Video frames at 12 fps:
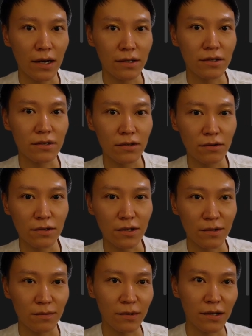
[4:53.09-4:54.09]
as a
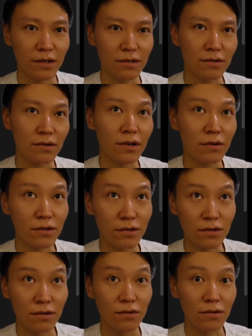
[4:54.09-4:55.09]
student because you go to
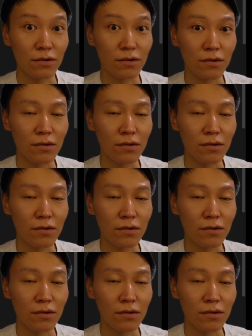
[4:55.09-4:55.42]
school